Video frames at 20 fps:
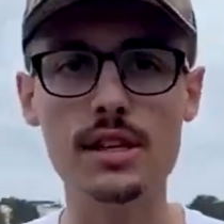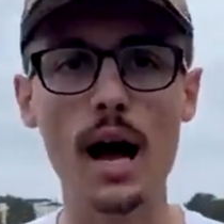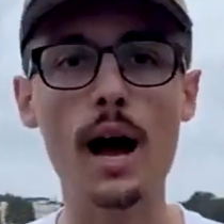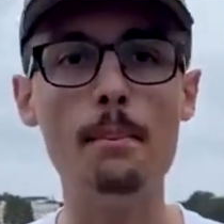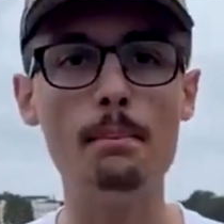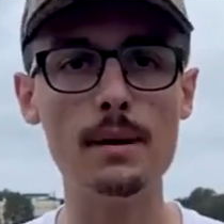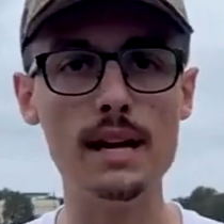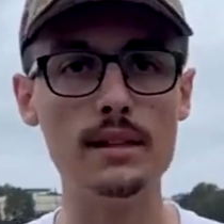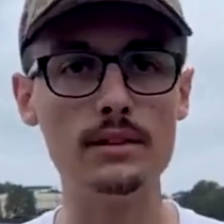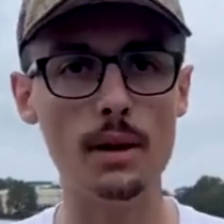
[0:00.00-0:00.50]

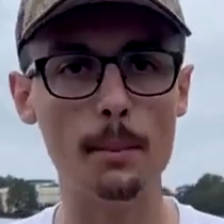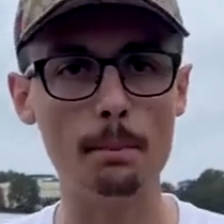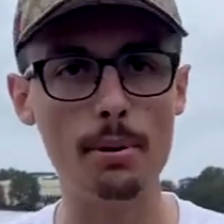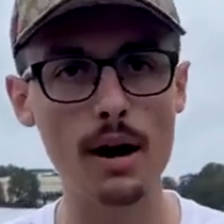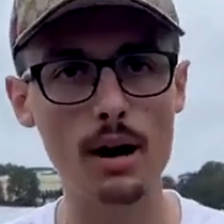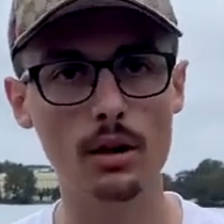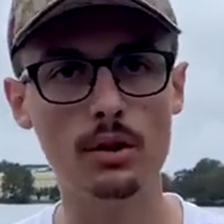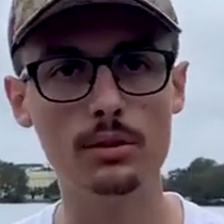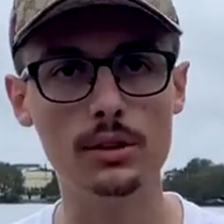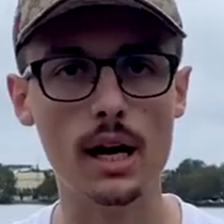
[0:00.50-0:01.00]
stop being the
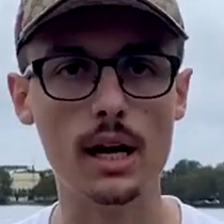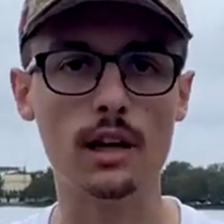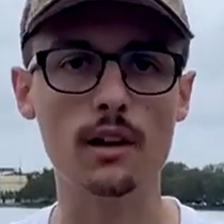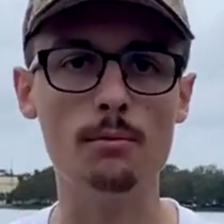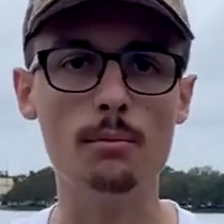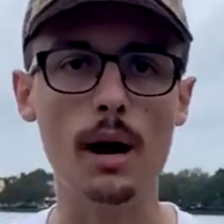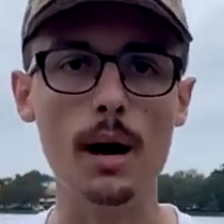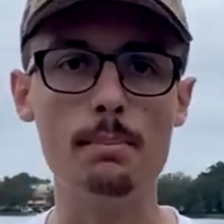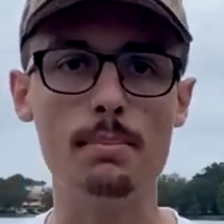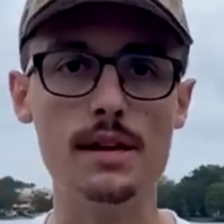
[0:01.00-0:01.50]
bottleneck
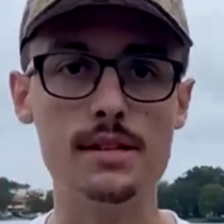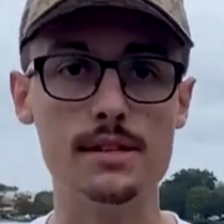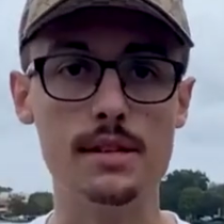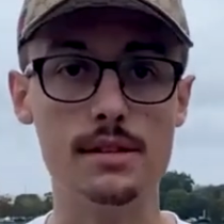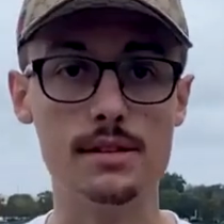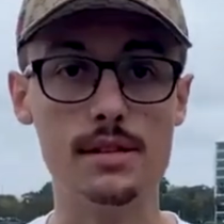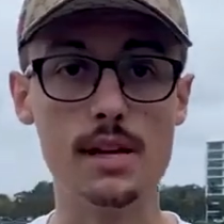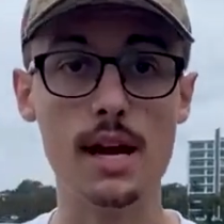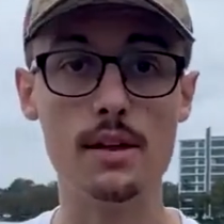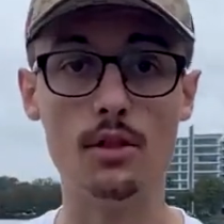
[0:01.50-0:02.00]
of my business.